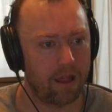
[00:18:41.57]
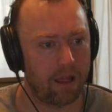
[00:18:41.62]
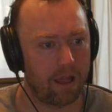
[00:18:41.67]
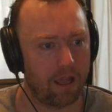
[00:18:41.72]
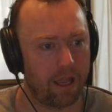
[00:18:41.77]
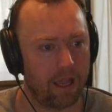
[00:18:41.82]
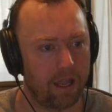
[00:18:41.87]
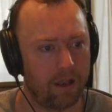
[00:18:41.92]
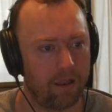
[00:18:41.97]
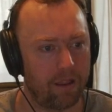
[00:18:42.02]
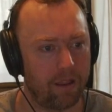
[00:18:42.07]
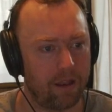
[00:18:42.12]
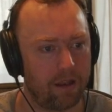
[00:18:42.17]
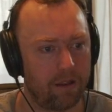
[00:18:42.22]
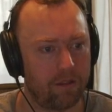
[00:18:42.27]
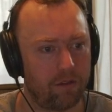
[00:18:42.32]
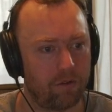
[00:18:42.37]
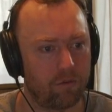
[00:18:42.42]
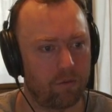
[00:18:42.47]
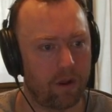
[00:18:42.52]
And then
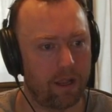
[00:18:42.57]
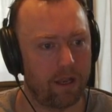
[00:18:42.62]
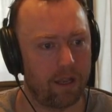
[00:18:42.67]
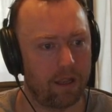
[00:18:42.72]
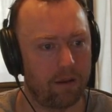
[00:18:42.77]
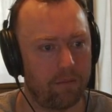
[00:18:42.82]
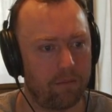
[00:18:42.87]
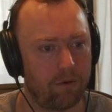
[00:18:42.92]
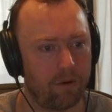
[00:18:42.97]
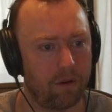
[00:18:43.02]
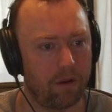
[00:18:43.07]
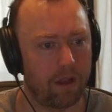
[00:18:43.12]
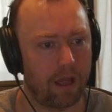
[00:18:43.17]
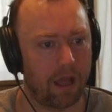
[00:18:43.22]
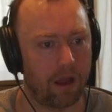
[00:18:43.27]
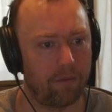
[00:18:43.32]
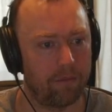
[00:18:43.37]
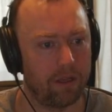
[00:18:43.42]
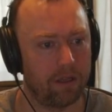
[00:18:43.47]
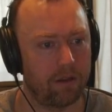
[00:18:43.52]
in the right input,
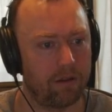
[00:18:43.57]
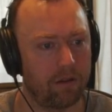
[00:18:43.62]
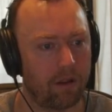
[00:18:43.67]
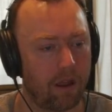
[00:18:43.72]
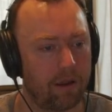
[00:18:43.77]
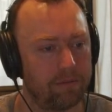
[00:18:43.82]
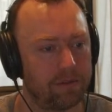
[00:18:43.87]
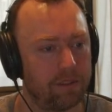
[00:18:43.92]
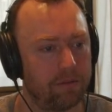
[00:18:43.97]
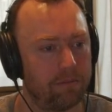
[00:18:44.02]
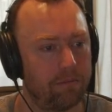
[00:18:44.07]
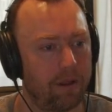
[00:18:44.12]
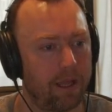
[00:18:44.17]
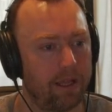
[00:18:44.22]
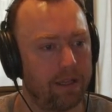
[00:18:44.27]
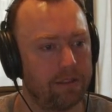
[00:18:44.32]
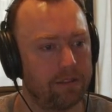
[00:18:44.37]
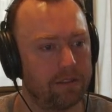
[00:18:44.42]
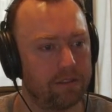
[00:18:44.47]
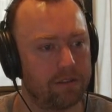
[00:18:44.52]
how many times it
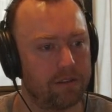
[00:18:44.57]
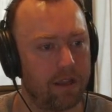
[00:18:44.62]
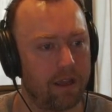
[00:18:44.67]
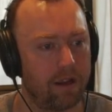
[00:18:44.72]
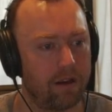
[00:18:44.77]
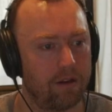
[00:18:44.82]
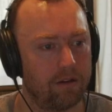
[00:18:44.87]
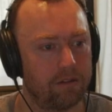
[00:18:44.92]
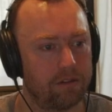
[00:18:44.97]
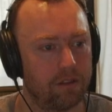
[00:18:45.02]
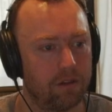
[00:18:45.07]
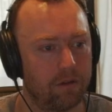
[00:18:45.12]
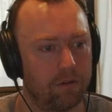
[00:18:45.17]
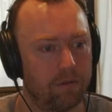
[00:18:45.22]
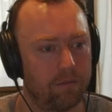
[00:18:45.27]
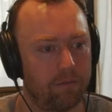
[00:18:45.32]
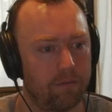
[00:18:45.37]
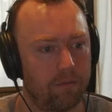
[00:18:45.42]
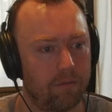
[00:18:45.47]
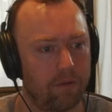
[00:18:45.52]
bangs is there,
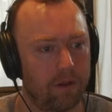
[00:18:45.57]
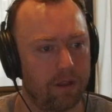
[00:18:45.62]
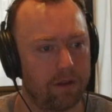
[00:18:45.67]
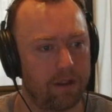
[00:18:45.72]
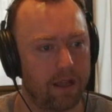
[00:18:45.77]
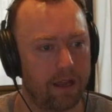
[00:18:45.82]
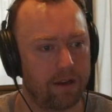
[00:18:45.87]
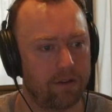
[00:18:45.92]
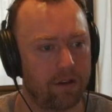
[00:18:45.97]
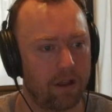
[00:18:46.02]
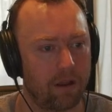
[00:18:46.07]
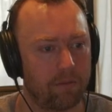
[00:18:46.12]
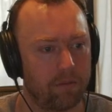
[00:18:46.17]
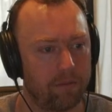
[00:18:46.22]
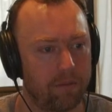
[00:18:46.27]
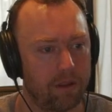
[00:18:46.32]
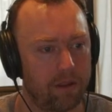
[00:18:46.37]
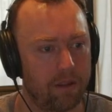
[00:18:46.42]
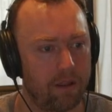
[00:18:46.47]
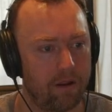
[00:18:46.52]
so attack time will
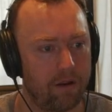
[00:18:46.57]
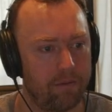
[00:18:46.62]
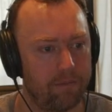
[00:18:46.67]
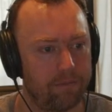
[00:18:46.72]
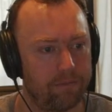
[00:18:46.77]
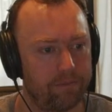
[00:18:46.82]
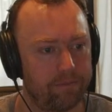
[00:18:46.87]
be there.